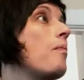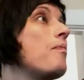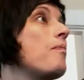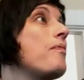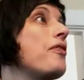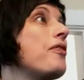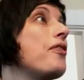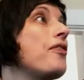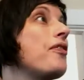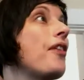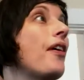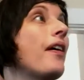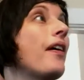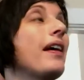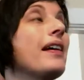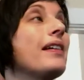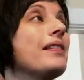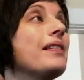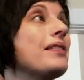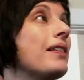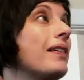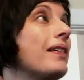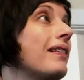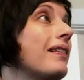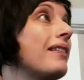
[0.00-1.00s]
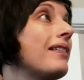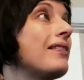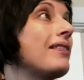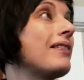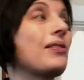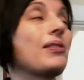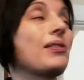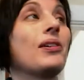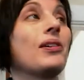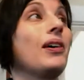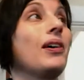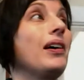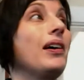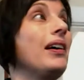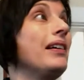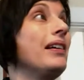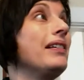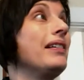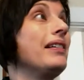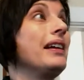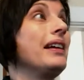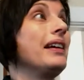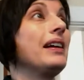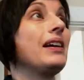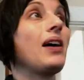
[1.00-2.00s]
scientist
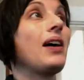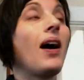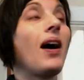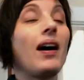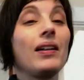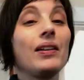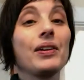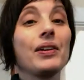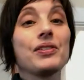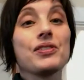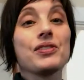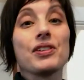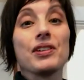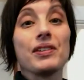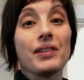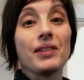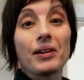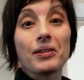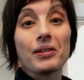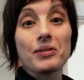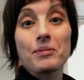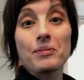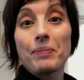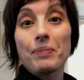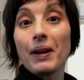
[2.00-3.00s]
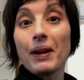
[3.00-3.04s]
on ecology, Dr.